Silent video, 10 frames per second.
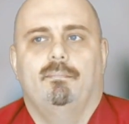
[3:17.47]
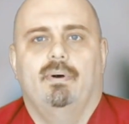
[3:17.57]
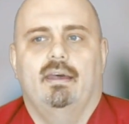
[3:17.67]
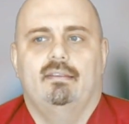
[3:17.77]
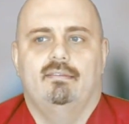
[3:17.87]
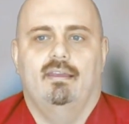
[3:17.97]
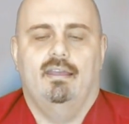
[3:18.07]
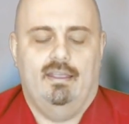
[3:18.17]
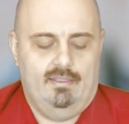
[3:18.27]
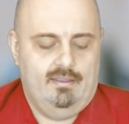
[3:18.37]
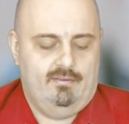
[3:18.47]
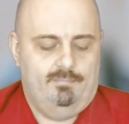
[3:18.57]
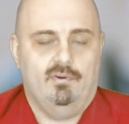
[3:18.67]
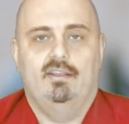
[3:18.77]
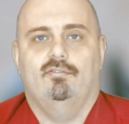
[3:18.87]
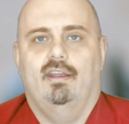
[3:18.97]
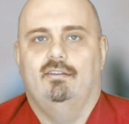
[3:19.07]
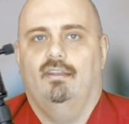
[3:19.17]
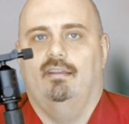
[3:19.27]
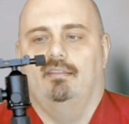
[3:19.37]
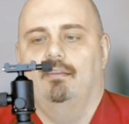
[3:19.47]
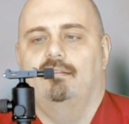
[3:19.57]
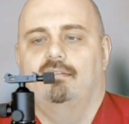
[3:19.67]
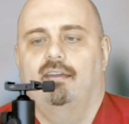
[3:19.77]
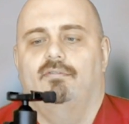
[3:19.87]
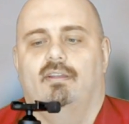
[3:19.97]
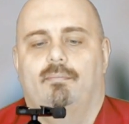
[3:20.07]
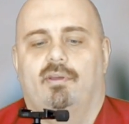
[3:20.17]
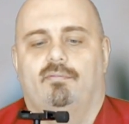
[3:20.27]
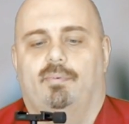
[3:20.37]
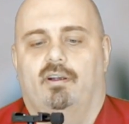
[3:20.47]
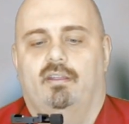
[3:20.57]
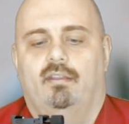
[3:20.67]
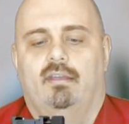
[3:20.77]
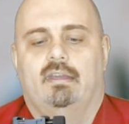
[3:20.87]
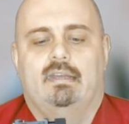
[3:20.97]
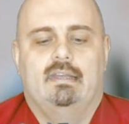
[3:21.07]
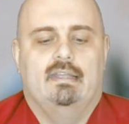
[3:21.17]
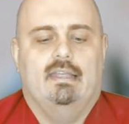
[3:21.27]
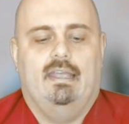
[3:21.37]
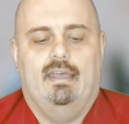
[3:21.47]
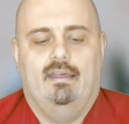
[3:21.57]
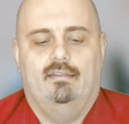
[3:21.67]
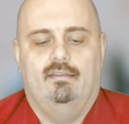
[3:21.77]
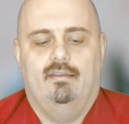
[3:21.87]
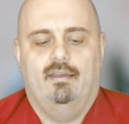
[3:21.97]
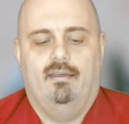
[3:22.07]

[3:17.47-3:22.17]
But in this price range, I think this is definitely the best bargain. And